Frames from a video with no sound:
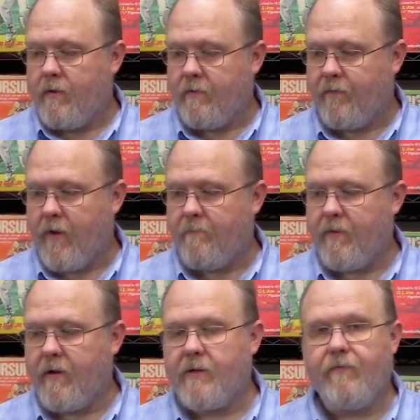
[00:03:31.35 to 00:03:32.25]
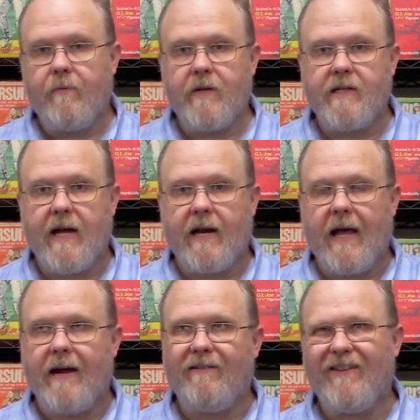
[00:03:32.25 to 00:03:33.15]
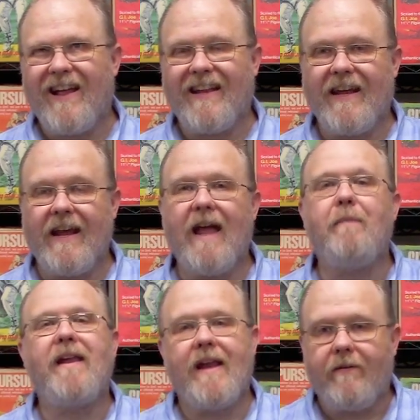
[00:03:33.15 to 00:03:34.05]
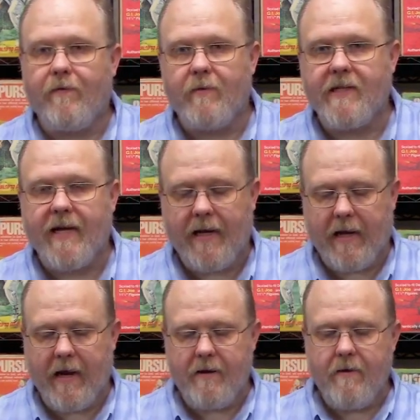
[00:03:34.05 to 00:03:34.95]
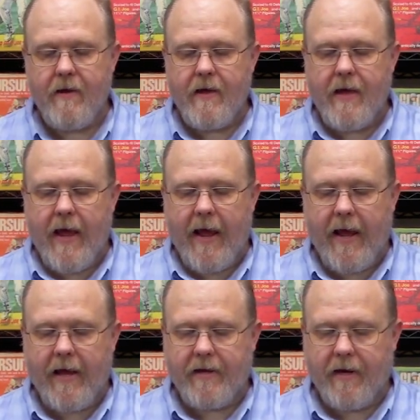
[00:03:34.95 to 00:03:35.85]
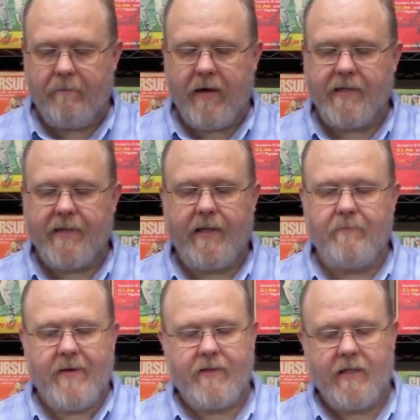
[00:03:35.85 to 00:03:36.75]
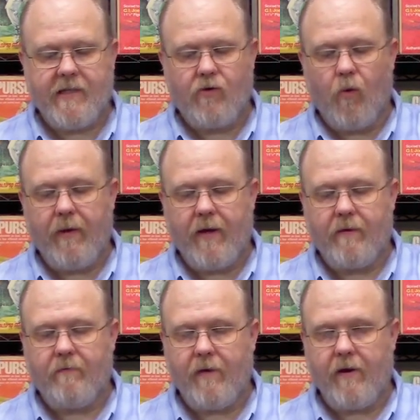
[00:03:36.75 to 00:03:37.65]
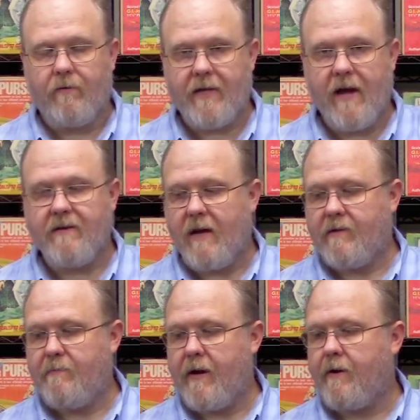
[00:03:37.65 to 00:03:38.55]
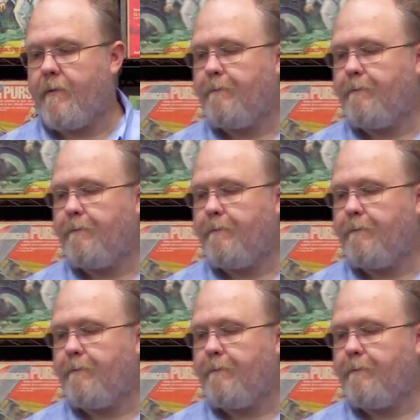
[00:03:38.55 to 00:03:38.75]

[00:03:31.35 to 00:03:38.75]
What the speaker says: from the satellite, no, not leaking, emanating from the satellite, and it basically made this scorpion, you know, 10 times bigger.